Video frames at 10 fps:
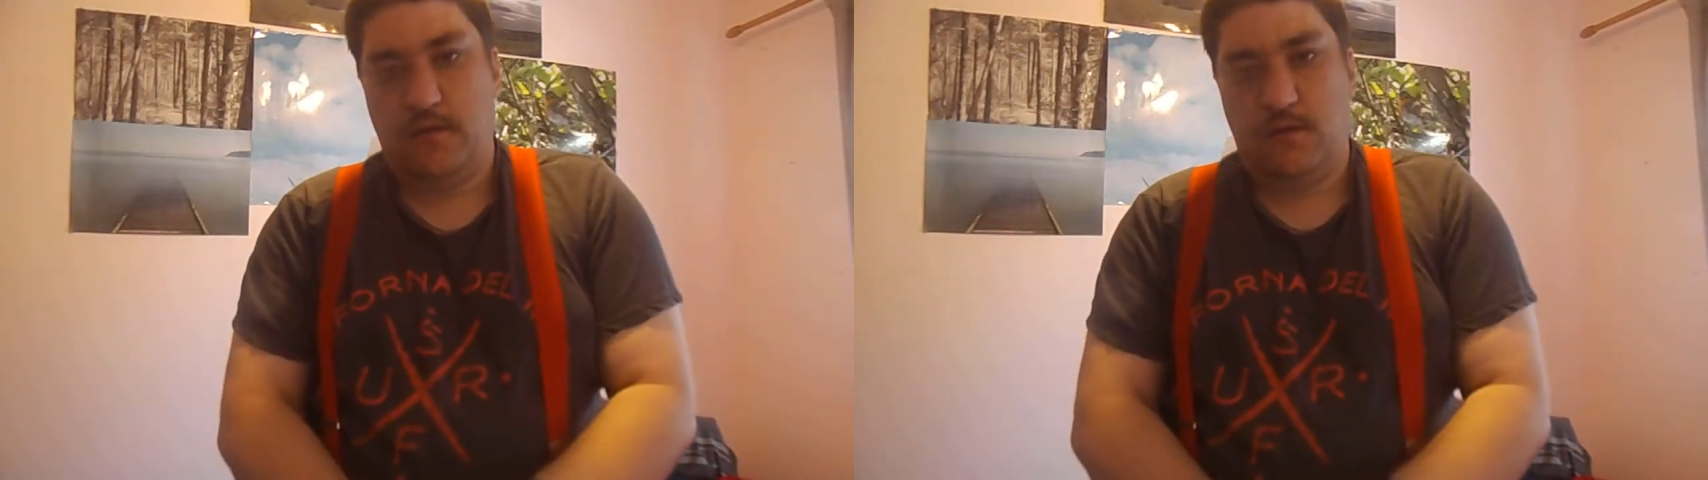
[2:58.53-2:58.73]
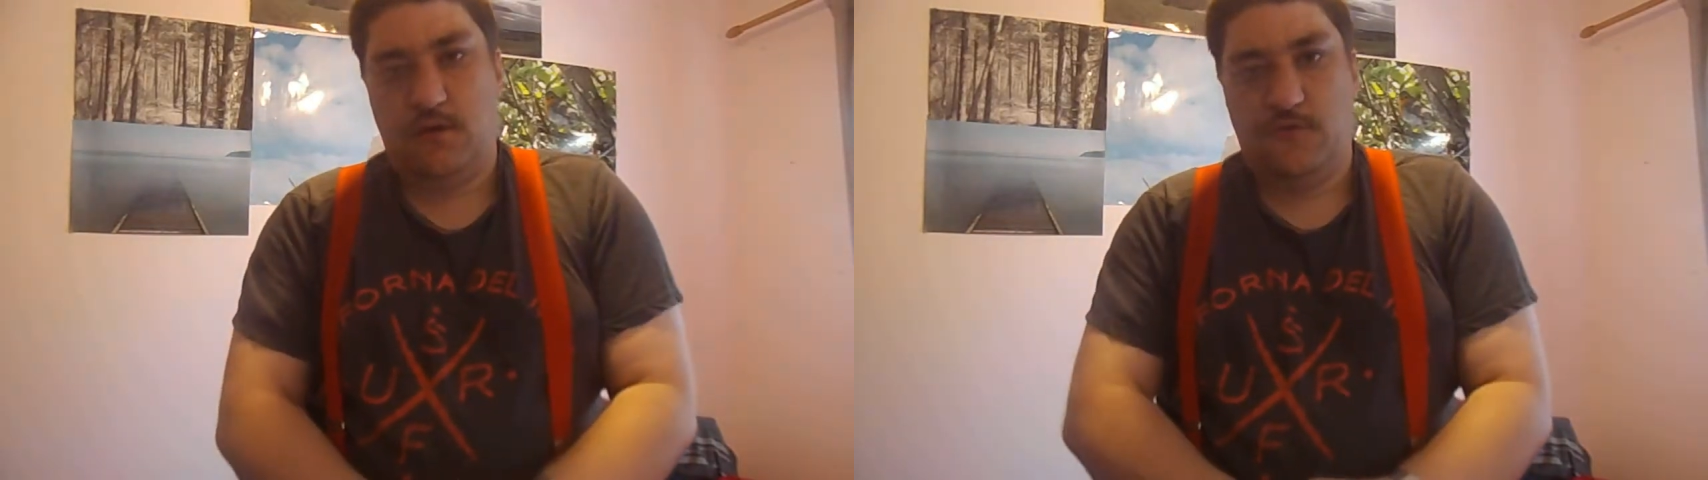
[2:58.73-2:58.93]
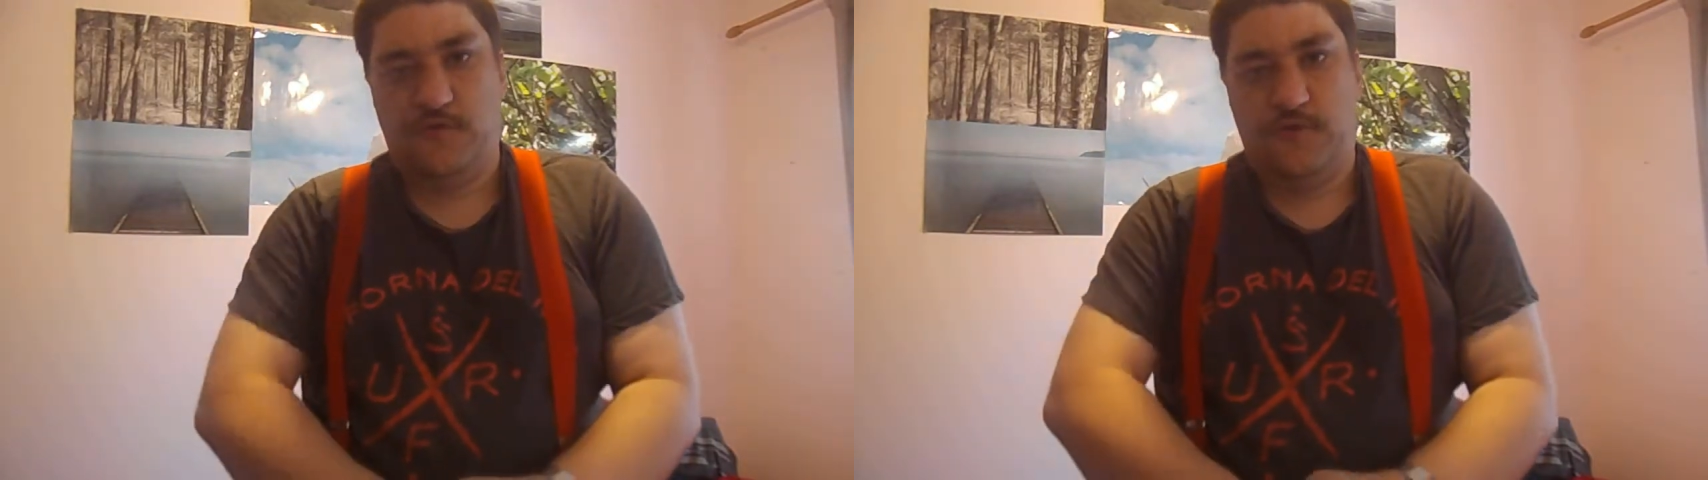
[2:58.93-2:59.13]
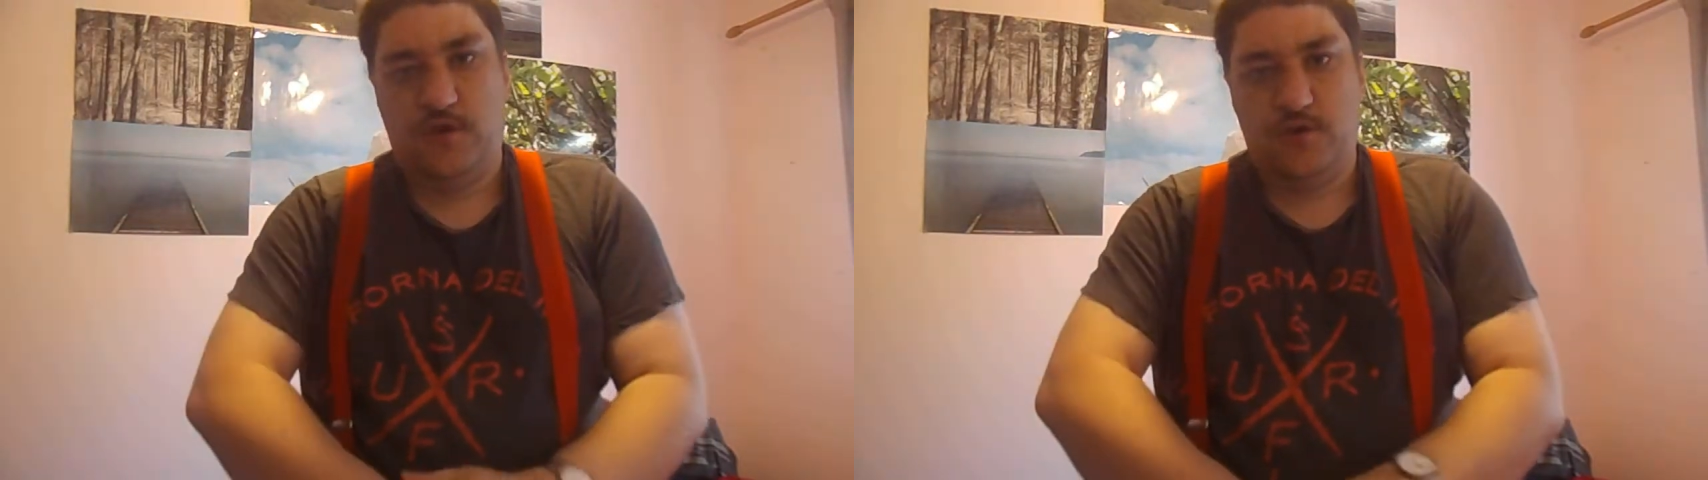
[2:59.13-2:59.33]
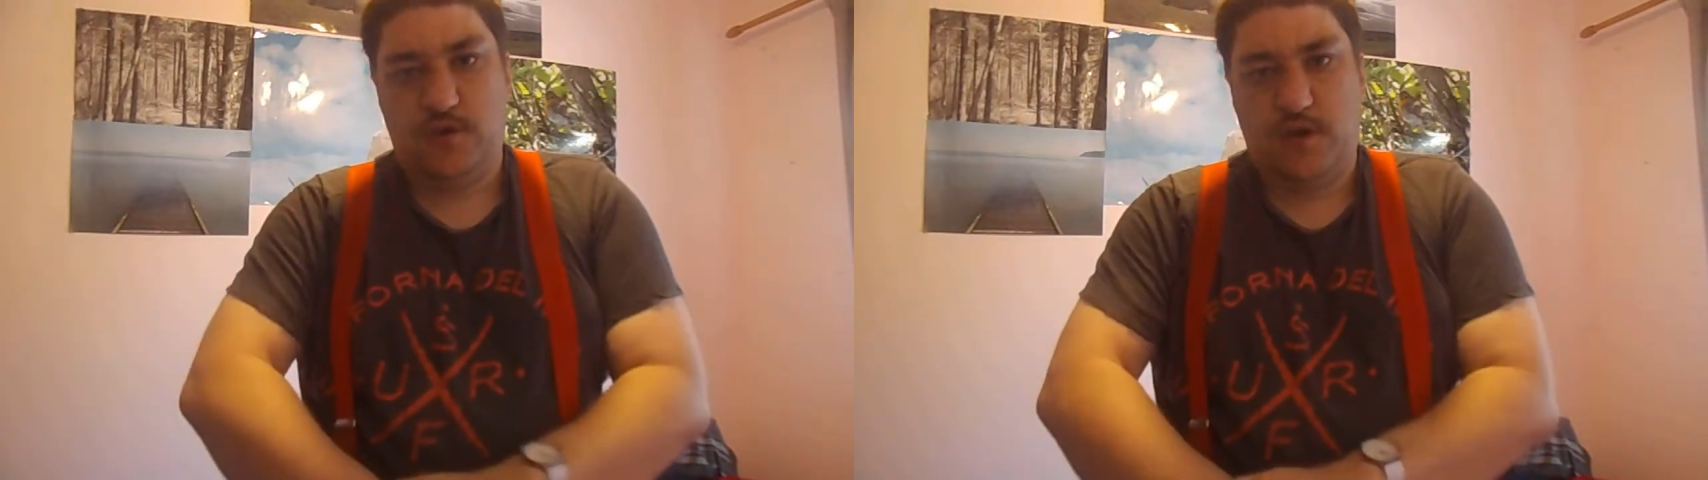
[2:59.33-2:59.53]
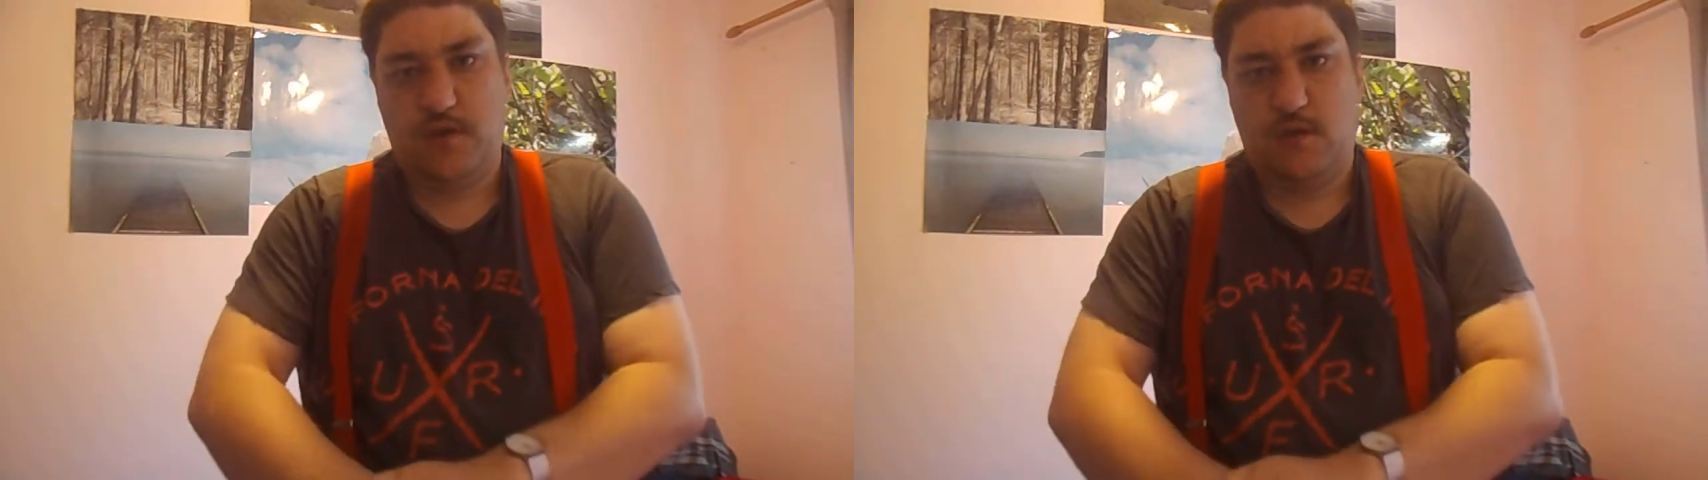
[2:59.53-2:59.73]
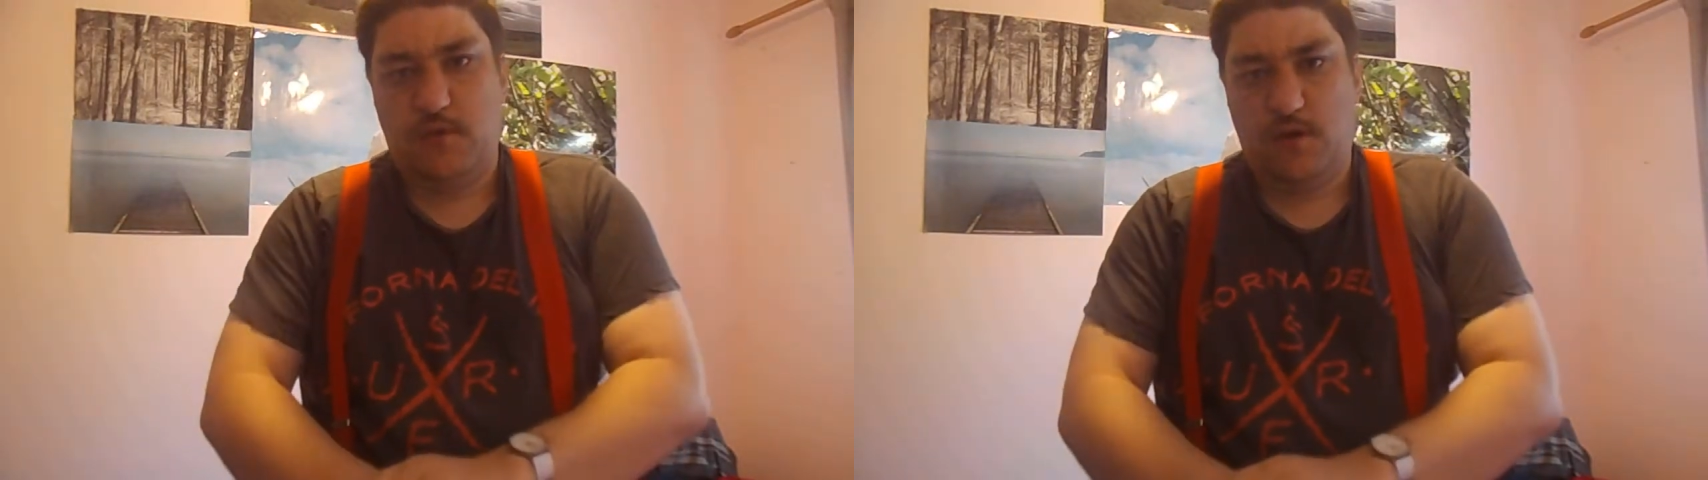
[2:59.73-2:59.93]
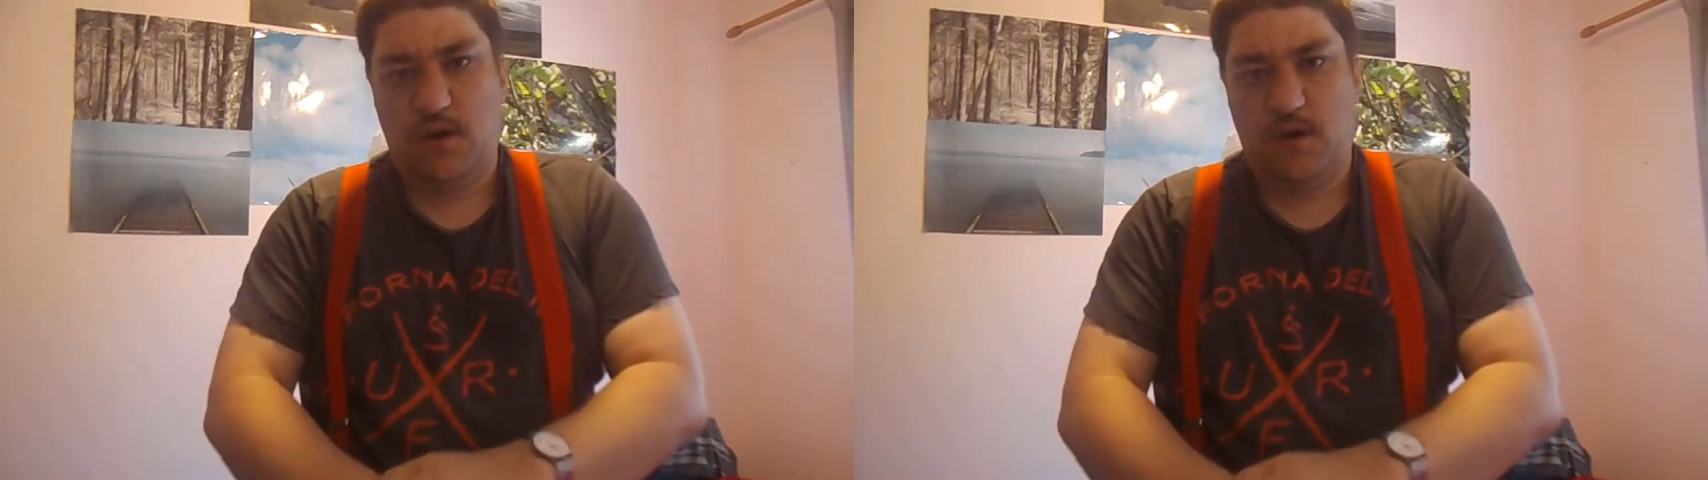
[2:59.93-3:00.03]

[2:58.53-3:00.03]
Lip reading: controversy, so I'm not going